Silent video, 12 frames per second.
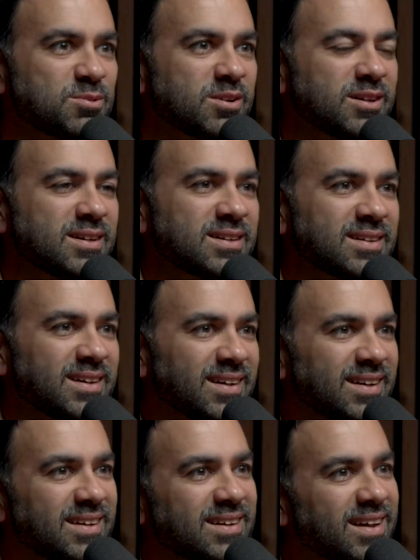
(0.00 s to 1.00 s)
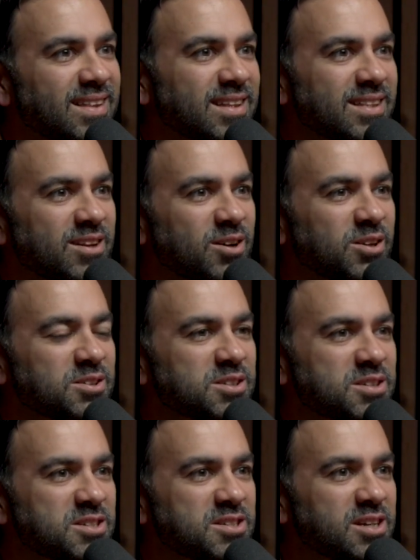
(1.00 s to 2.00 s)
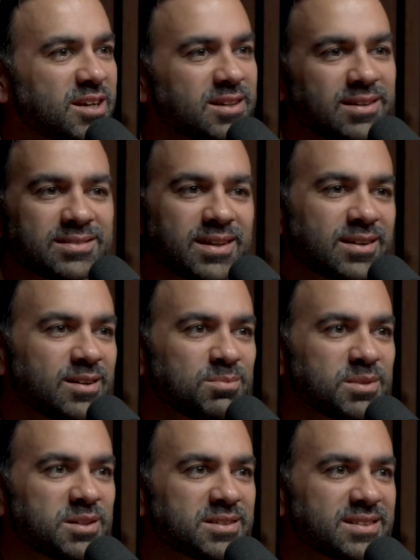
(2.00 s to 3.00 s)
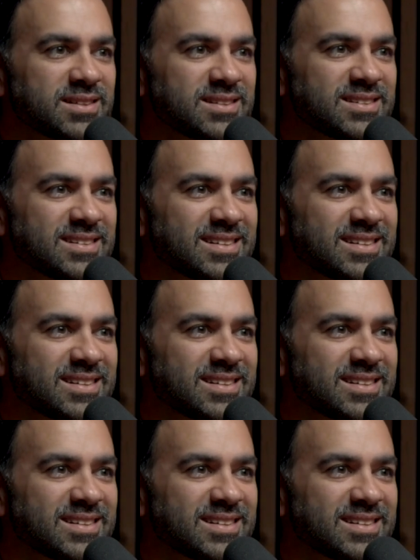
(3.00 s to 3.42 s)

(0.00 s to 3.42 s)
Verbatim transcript: yeah. wrong. And then they all just share it. I was like, oh, Moses.